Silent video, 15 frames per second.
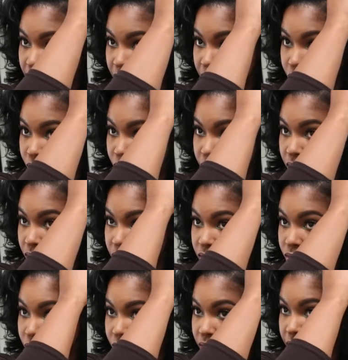And I really
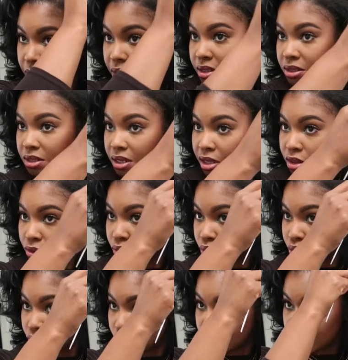just want it messy at the
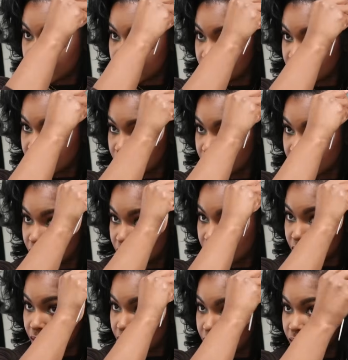root.
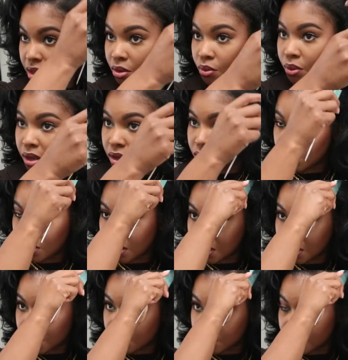That way you
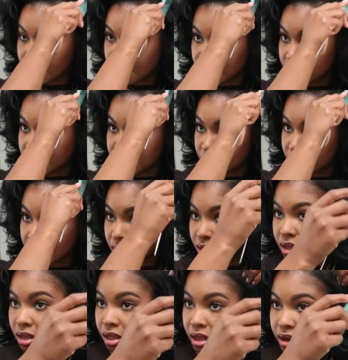can't really see
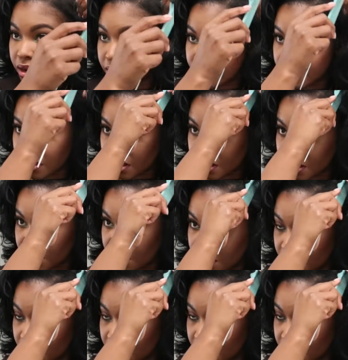a lot of the